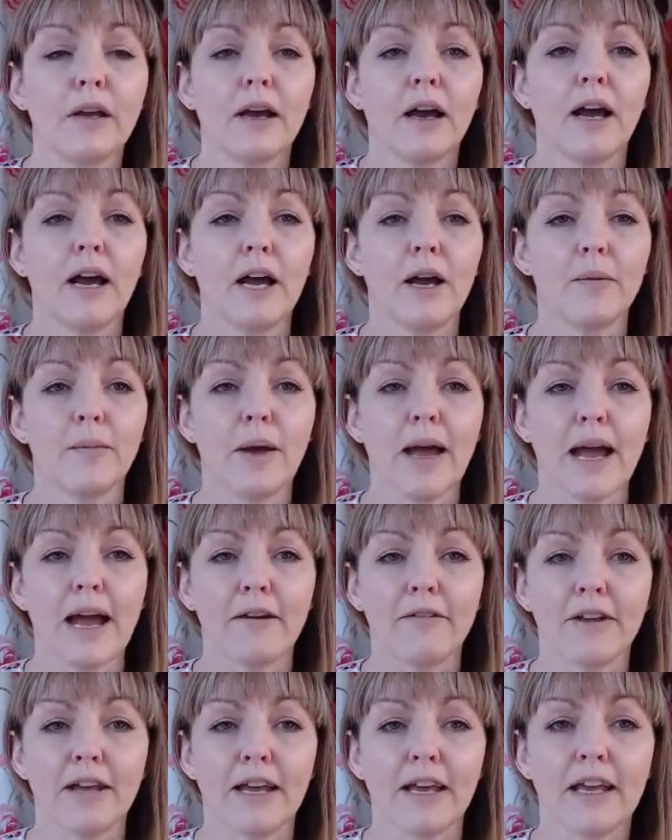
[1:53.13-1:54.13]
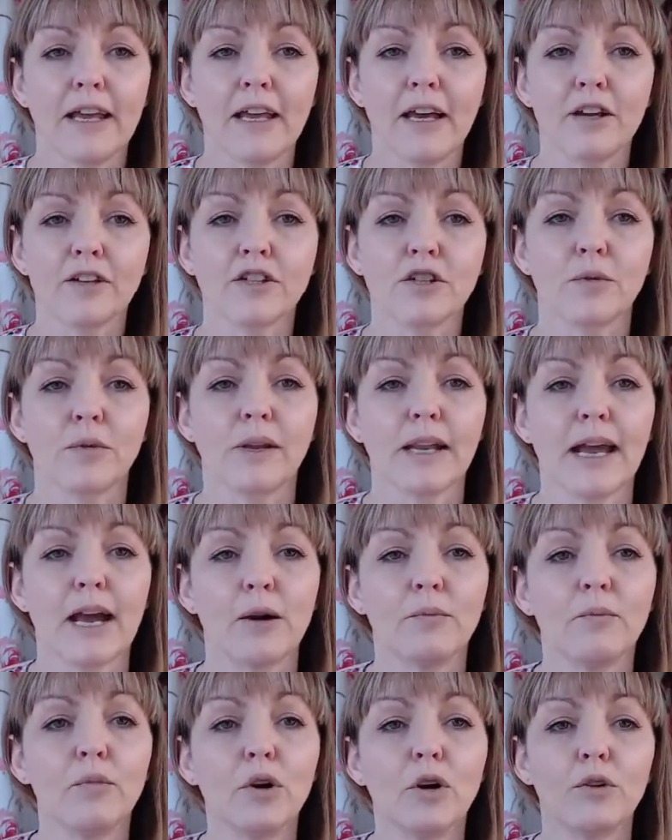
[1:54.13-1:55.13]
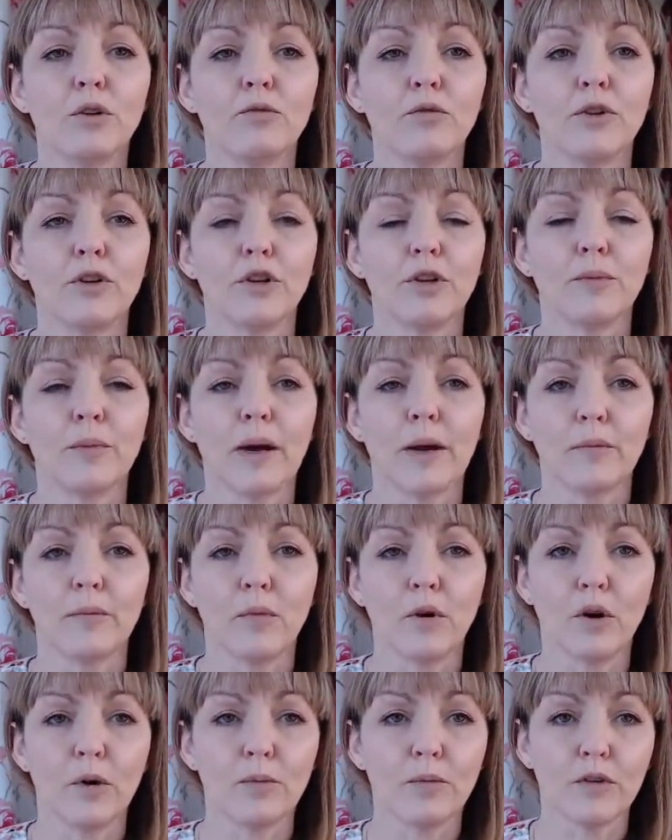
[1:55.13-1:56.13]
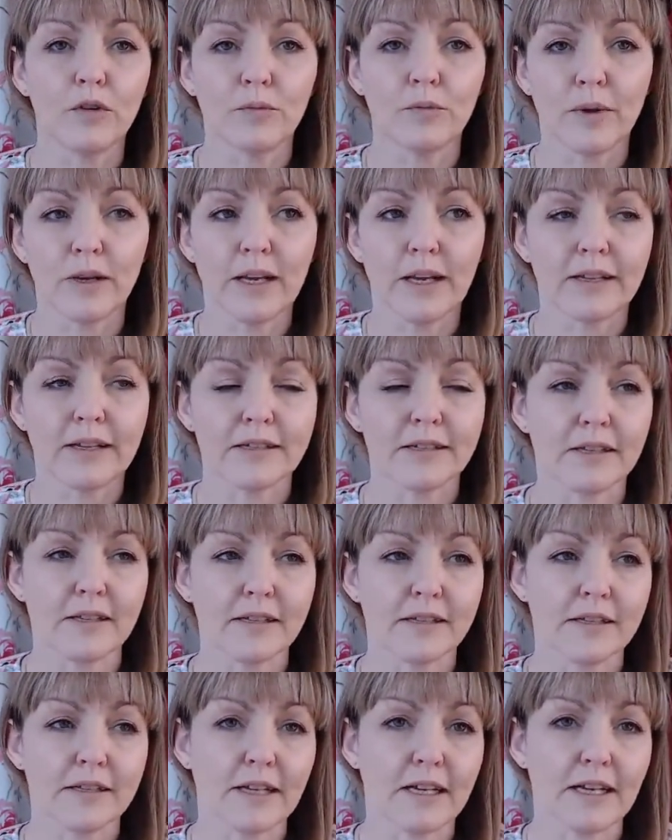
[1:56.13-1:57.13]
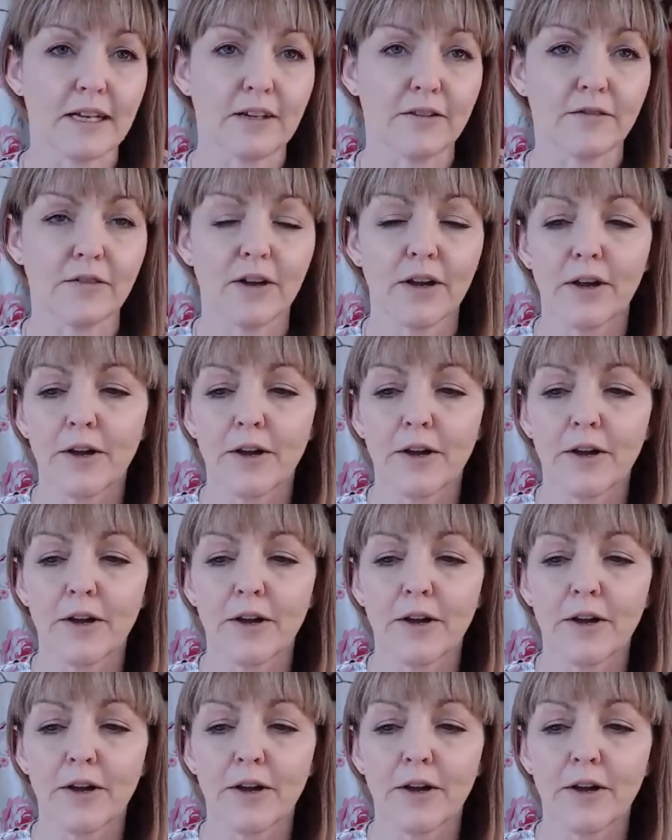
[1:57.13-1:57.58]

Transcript: area here to allow more room and more movement into the sleeve.